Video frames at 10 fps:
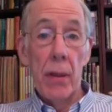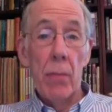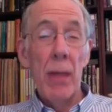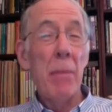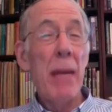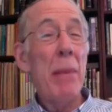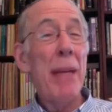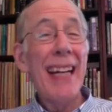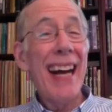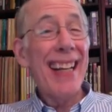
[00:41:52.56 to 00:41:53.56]
Maybe
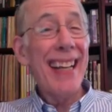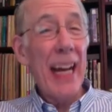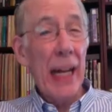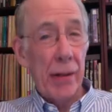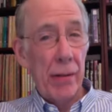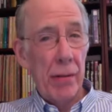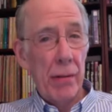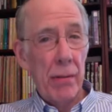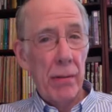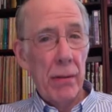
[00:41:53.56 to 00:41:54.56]
not yet.
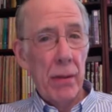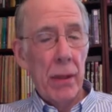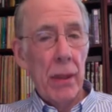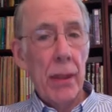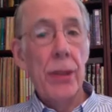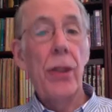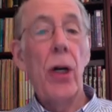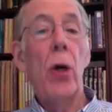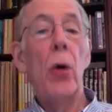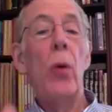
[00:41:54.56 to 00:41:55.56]

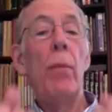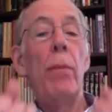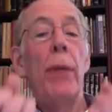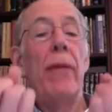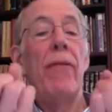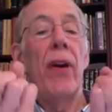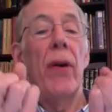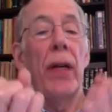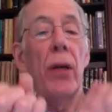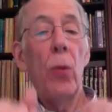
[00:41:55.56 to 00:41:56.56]
So be
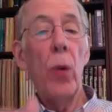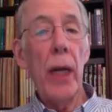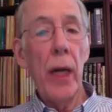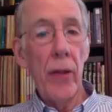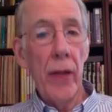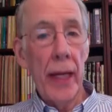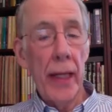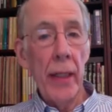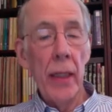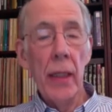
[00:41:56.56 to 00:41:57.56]
very aware
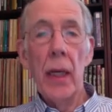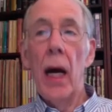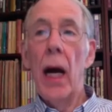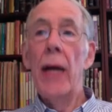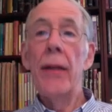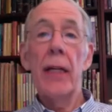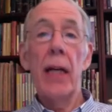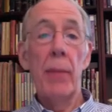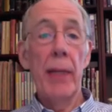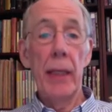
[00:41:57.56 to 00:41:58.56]
then in the
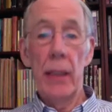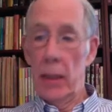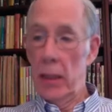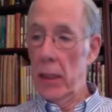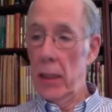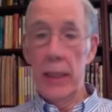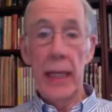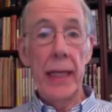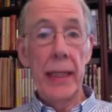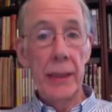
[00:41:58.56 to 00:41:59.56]
coming
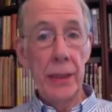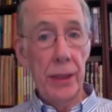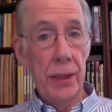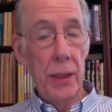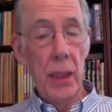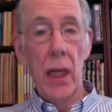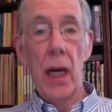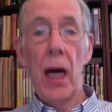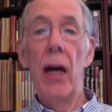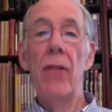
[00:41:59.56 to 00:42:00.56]
days
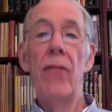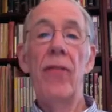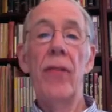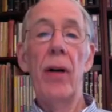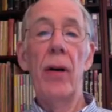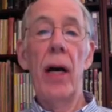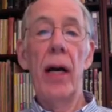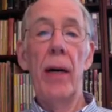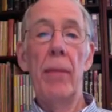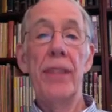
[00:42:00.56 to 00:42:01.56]
of
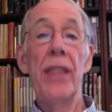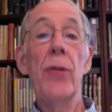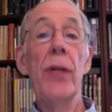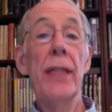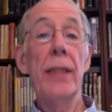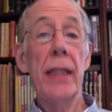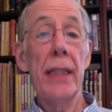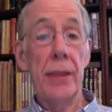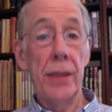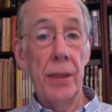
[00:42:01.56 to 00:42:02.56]

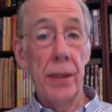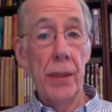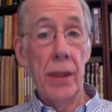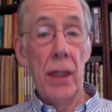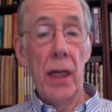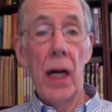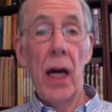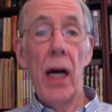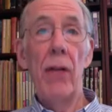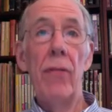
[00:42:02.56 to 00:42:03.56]
synchronicities,
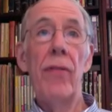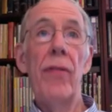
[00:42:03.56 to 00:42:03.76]
of